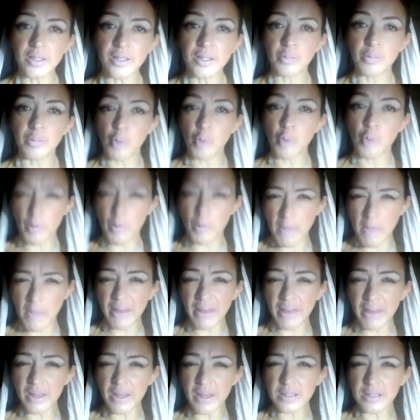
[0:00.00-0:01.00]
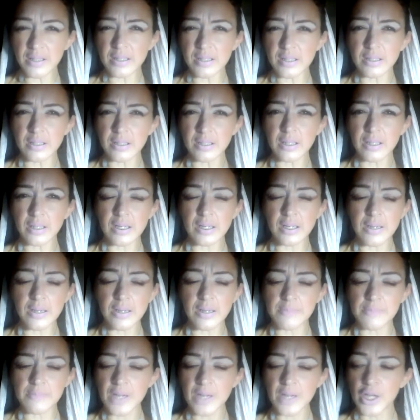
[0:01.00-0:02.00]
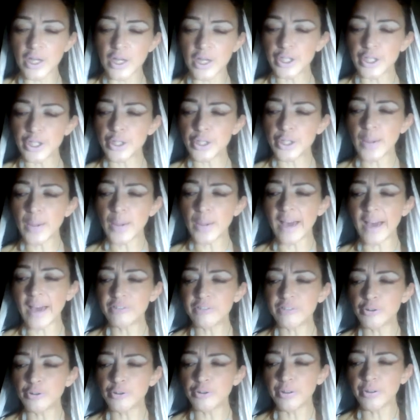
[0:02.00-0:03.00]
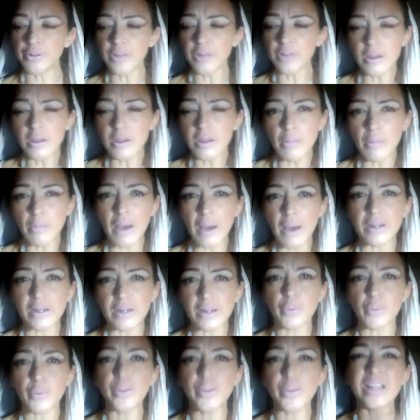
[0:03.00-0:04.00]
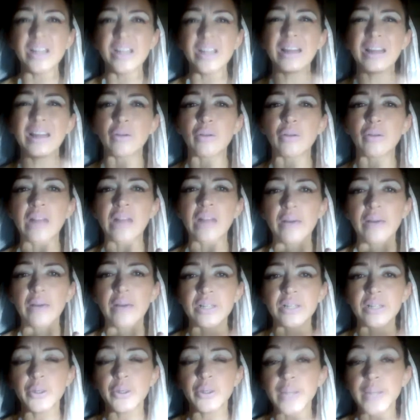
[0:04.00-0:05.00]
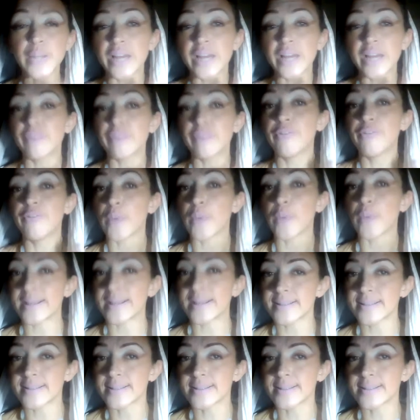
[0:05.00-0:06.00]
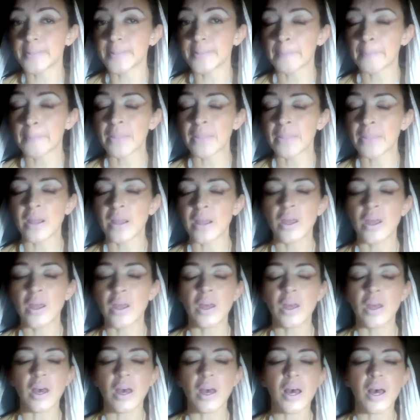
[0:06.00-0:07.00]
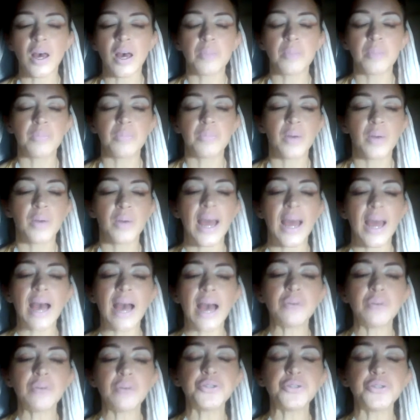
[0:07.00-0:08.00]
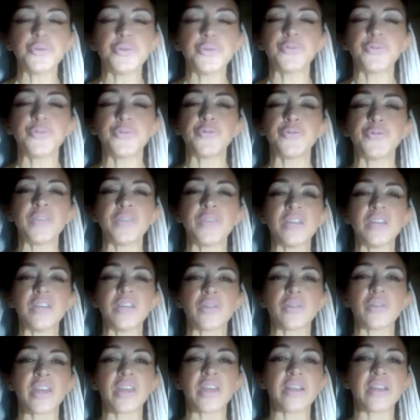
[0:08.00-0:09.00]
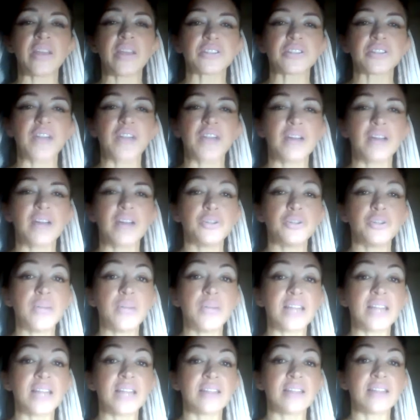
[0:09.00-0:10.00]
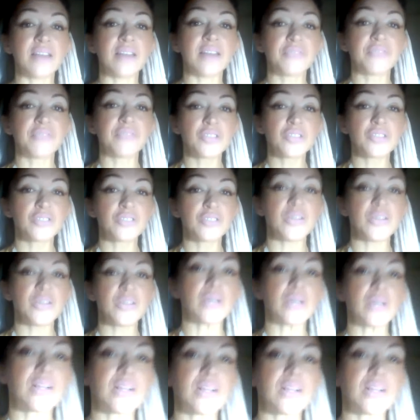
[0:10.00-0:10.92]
More method? Do you have to think about it, read it out loud, and create a voice? How do you feel the character? How do you get that first feel?